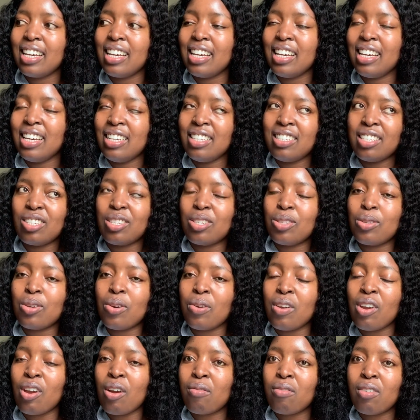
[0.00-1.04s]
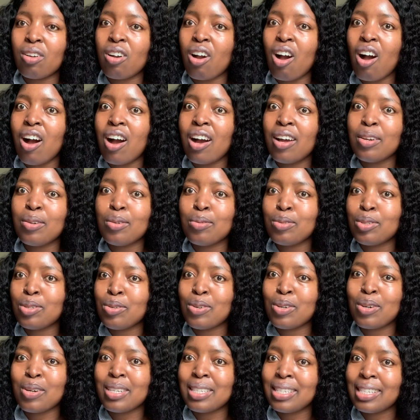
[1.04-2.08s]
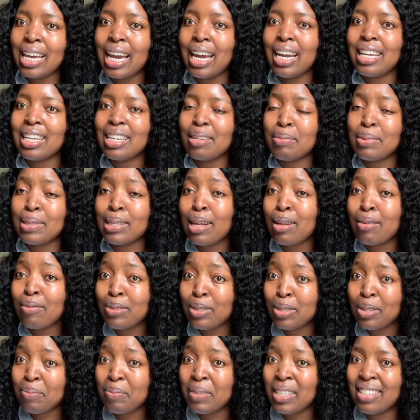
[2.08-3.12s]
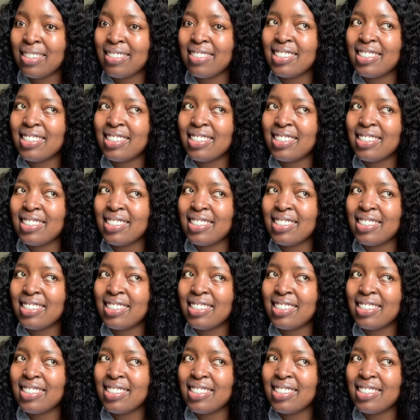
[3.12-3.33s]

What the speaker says: is a story of a God who's reconciling himself to me,